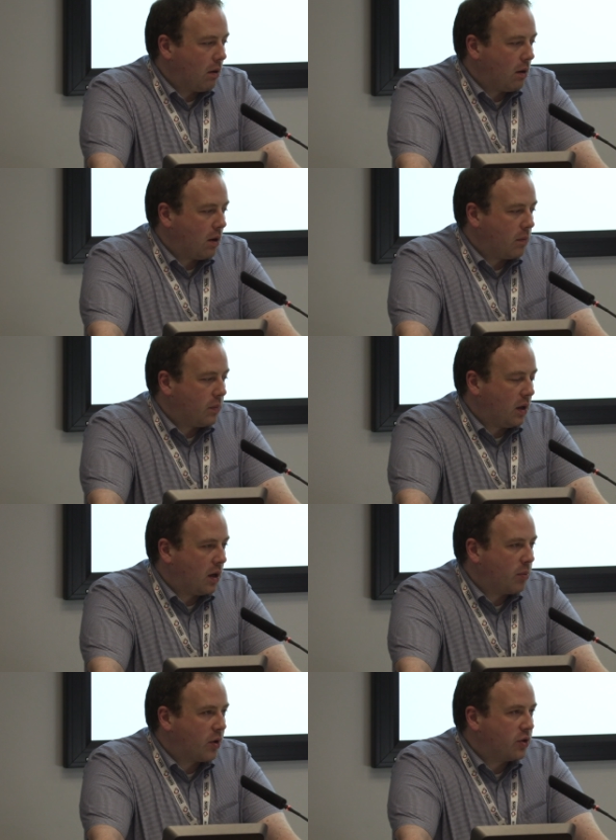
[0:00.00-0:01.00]
A
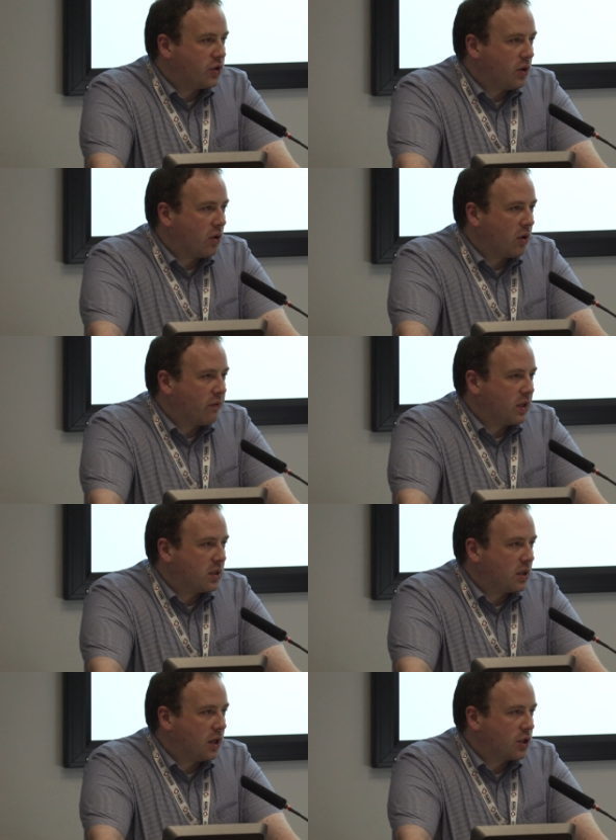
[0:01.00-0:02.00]
laboratory or an
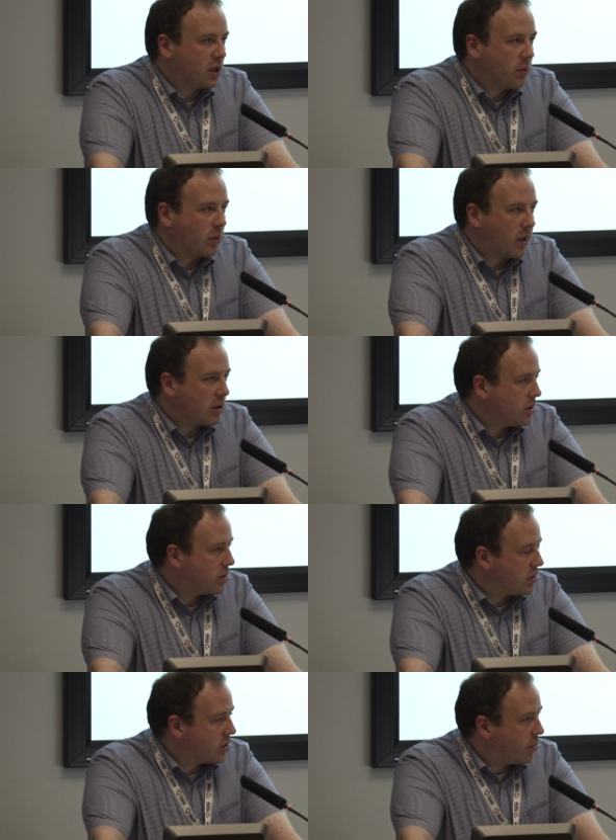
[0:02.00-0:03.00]
investigational abnormality.
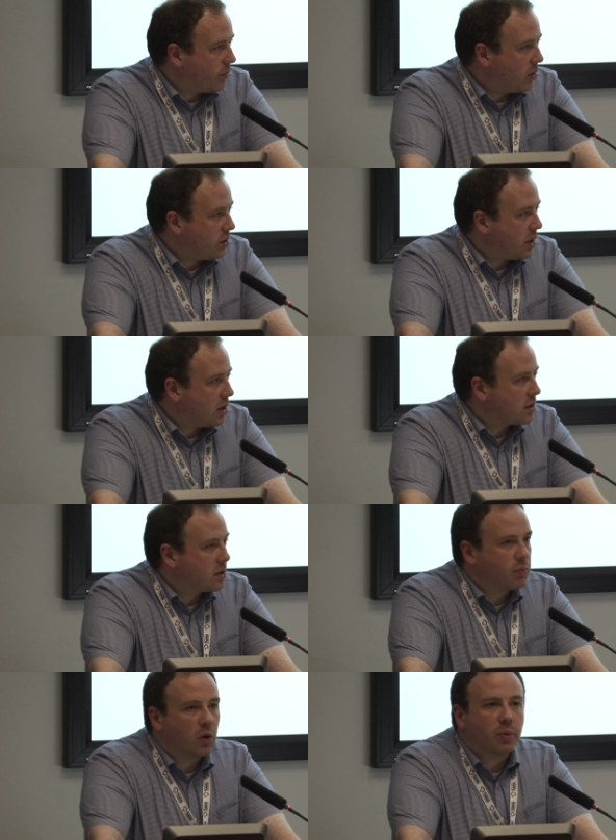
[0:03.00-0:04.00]
So this could be blood
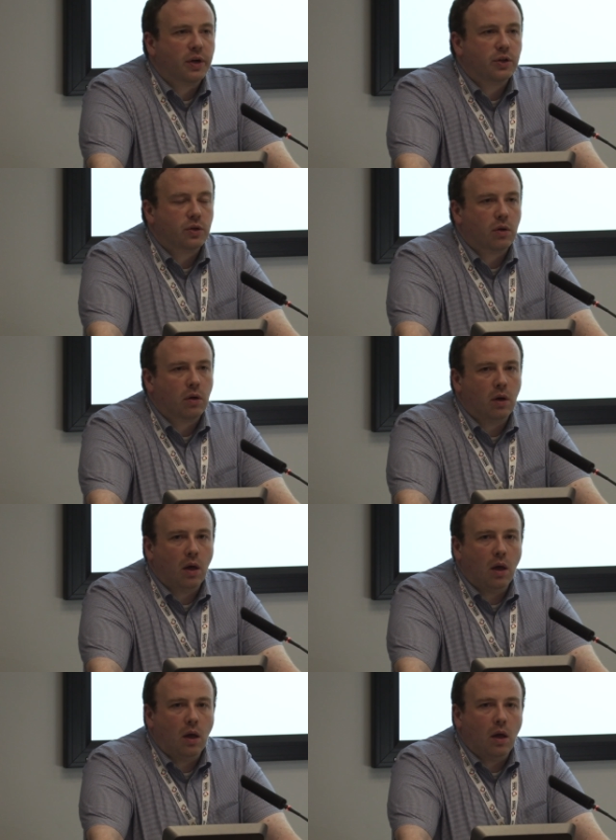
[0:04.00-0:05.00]
tests, blood pressure,
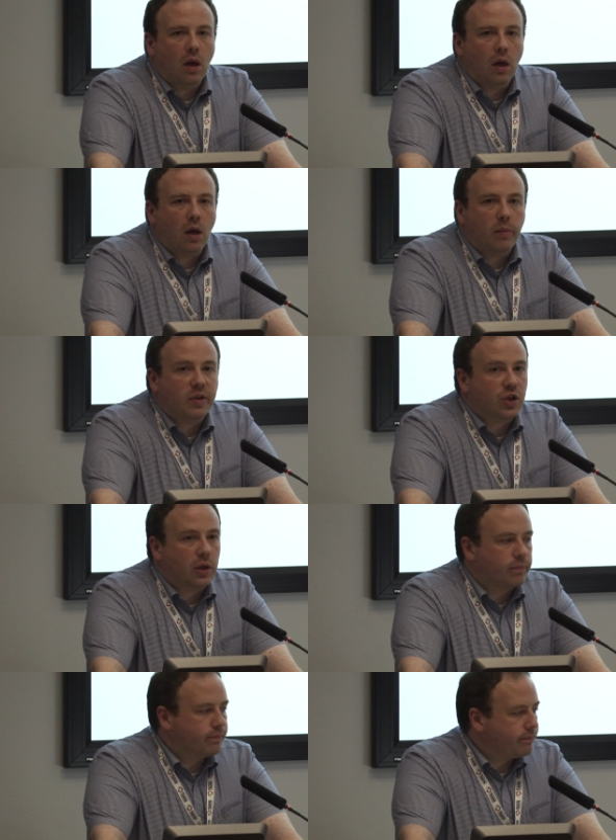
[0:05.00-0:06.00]

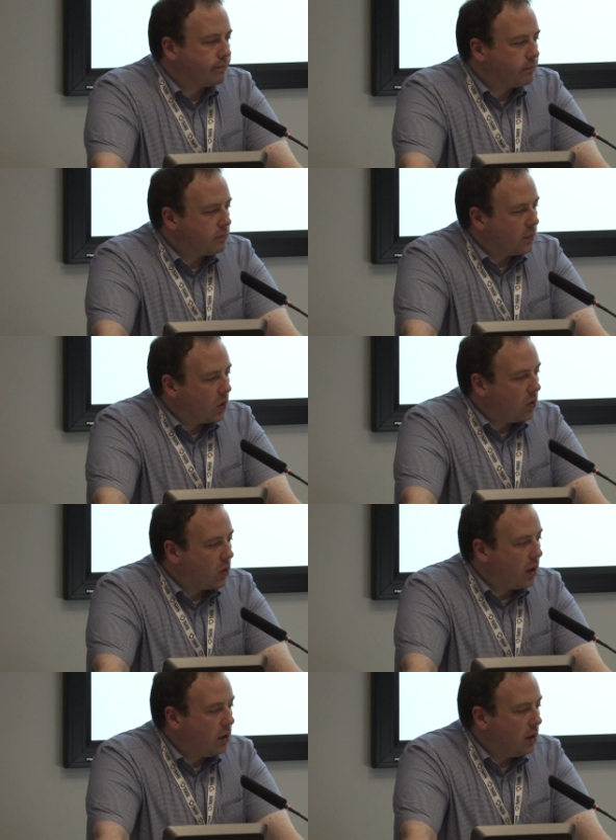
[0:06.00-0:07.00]
imaging.
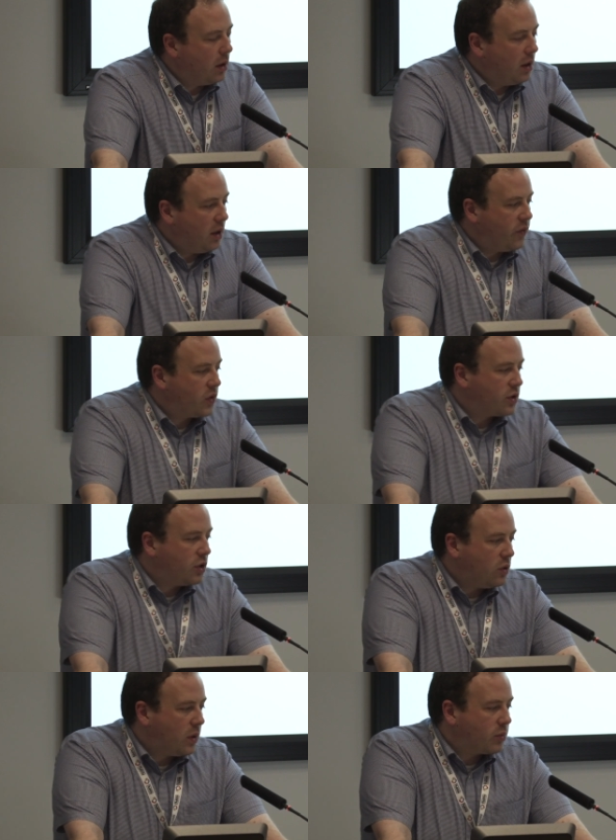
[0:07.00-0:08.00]
Okay? If there's a
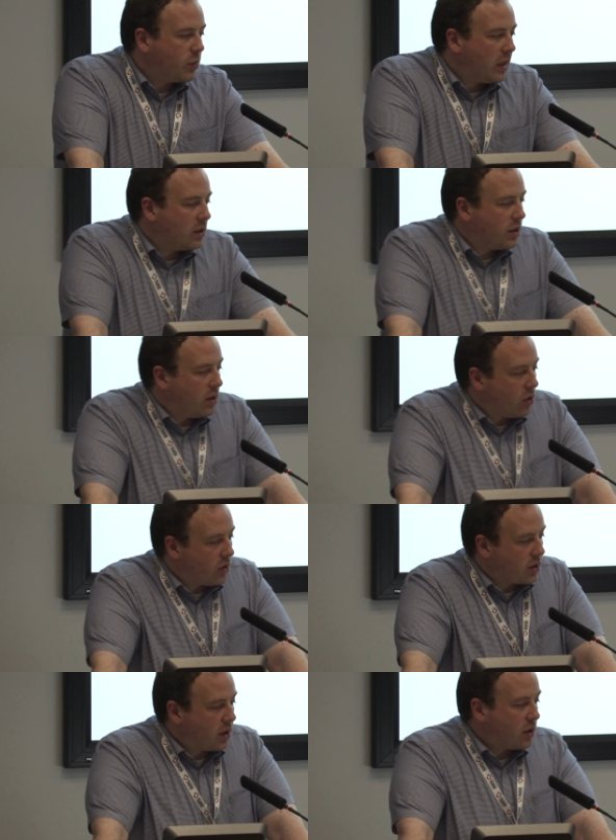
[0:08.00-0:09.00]
new abnormality or
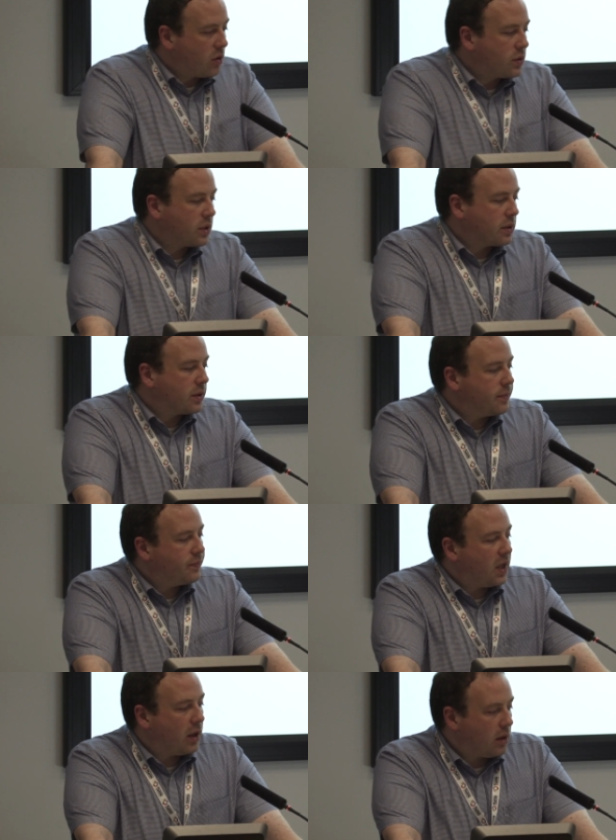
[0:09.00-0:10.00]
a diagnosis,
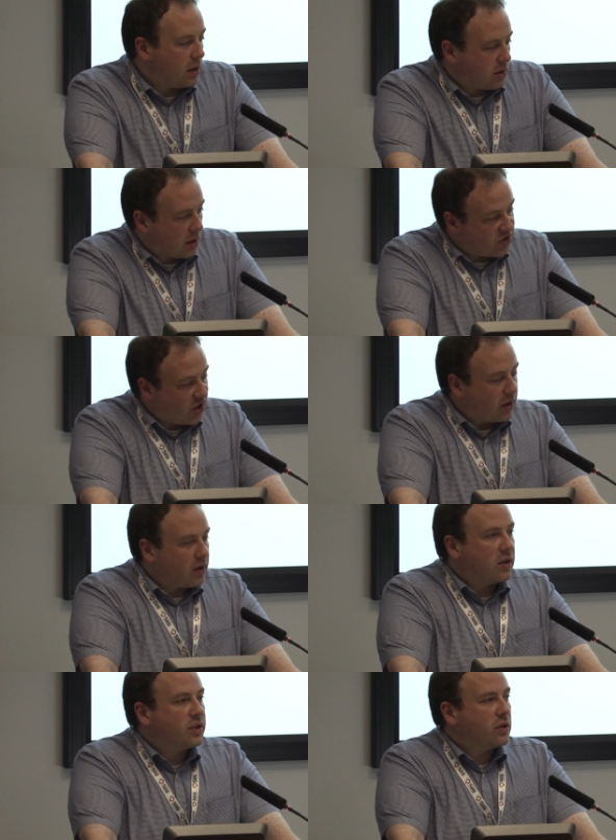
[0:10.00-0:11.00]
and it is a
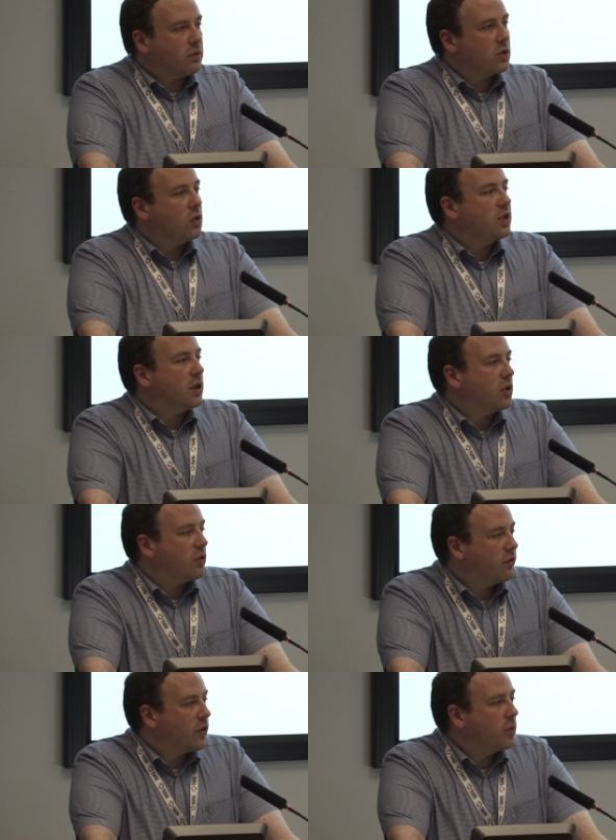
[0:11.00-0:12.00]
diagnostic result and it
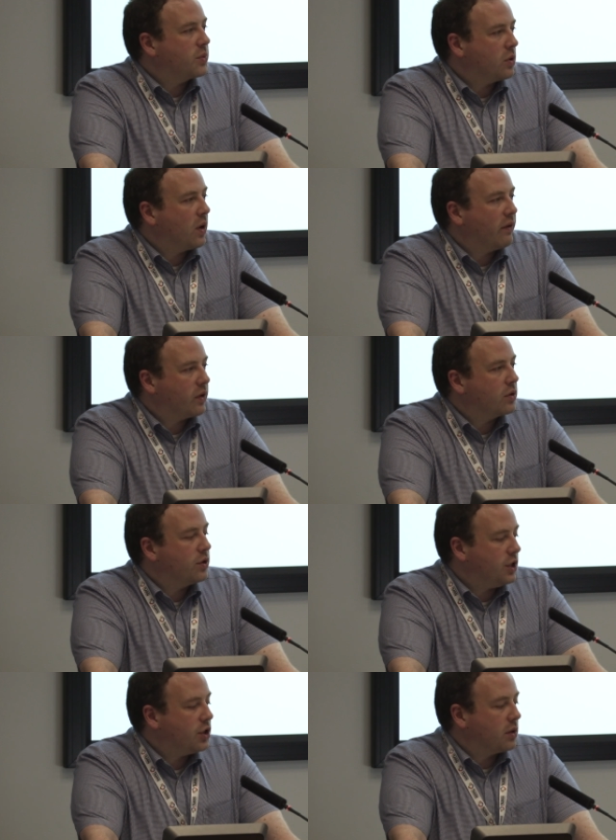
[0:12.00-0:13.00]
confirms you have a
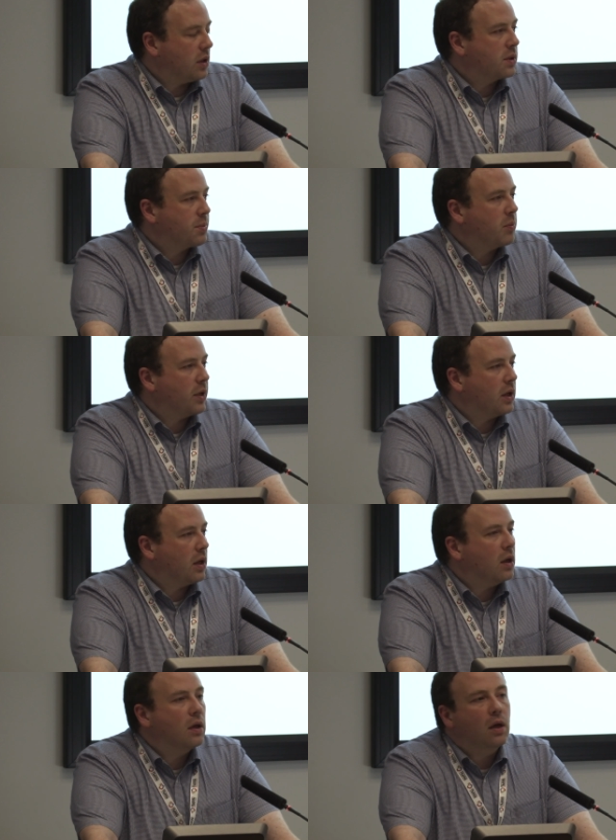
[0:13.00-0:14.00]
condition, it's probably an
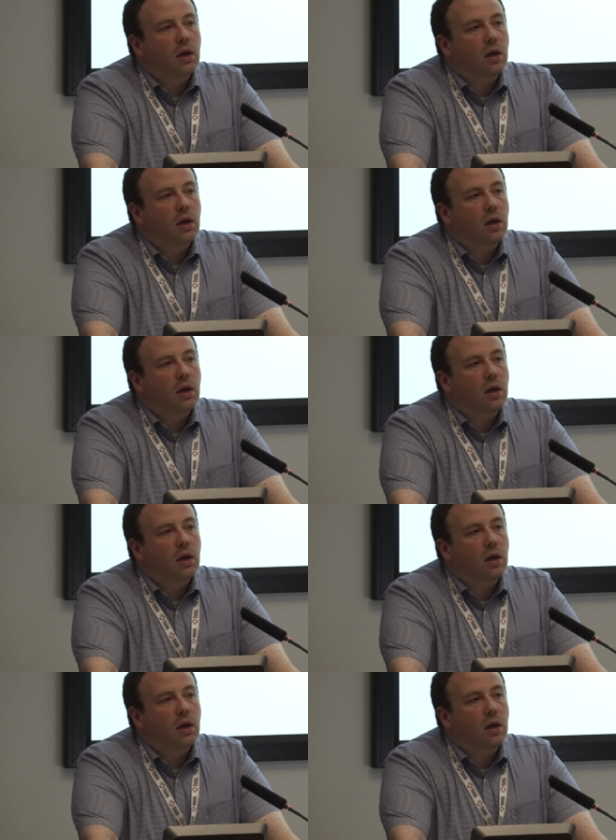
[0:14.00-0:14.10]
AE.